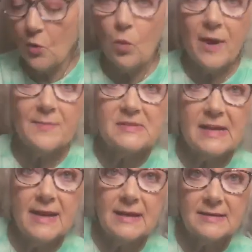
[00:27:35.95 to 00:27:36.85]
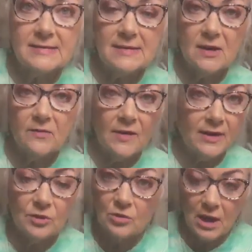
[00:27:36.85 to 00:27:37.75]
the website itself.
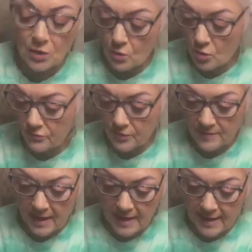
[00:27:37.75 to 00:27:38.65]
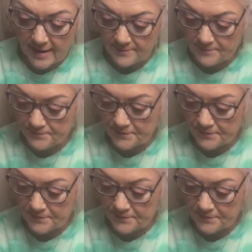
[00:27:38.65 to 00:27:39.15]
I do not order from the app.